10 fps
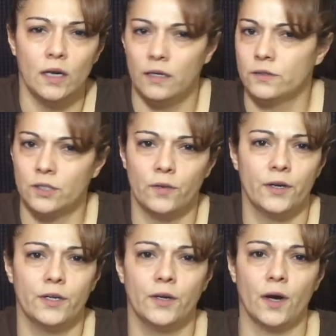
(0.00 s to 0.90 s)
and so
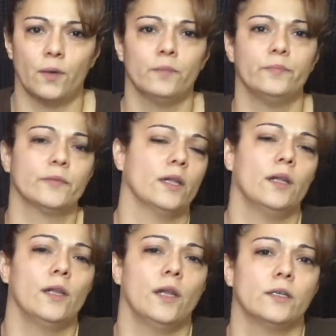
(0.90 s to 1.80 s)
there you go,
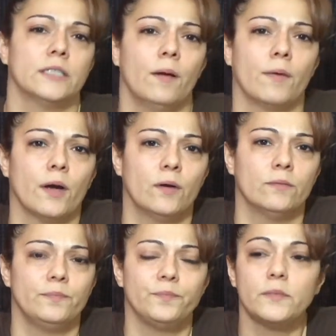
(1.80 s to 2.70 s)
a long time ago.
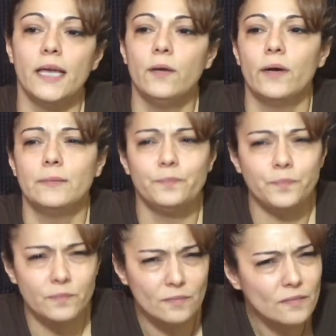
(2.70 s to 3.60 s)
Anyway,
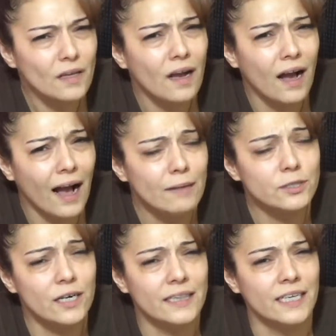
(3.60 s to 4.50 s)
I'm
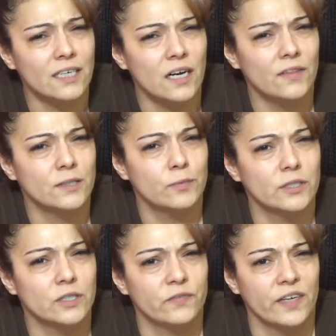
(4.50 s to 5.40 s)
starting to think all these
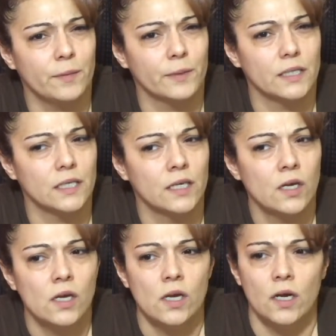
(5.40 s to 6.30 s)
boys are family.
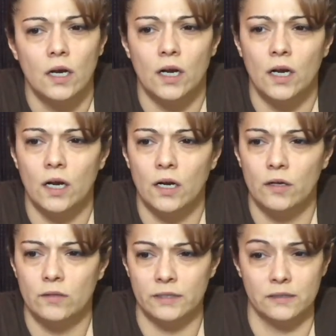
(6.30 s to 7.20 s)

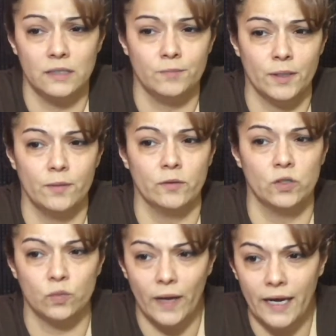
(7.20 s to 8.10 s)
It says Bobo
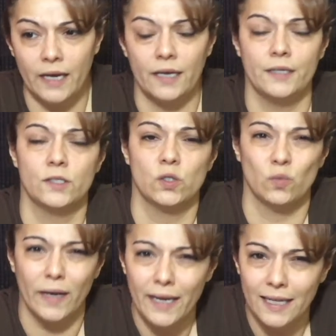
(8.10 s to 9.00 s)
Swae and
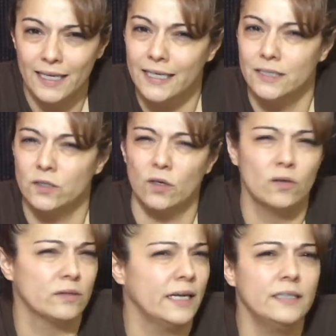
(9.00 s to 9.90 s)
Swae Lee,
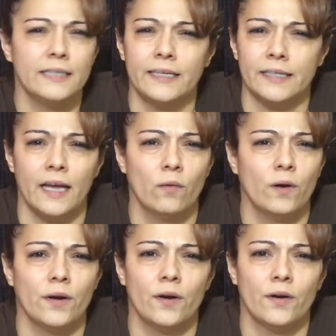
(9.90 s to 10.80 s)
so they take that
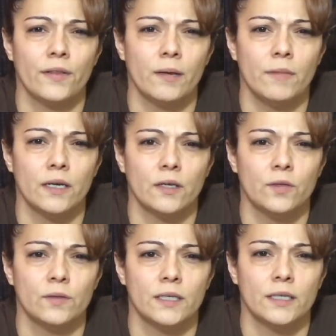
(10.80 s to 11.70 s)
word and they make it
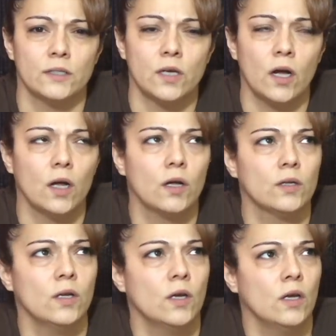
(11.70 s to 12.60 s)
unique. It's
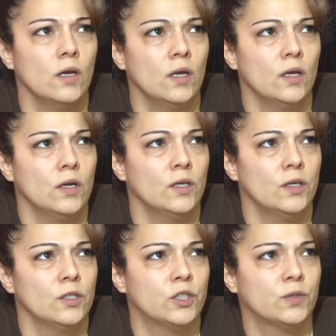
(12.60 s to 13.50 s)
called
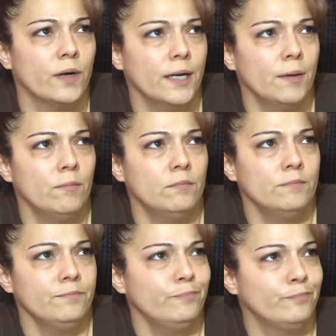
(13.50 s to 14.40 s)

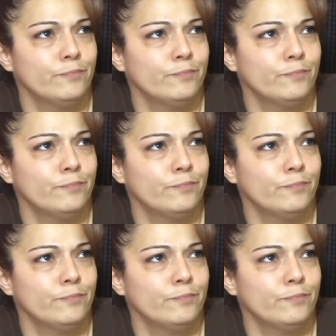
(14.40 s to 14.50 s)
Shrimp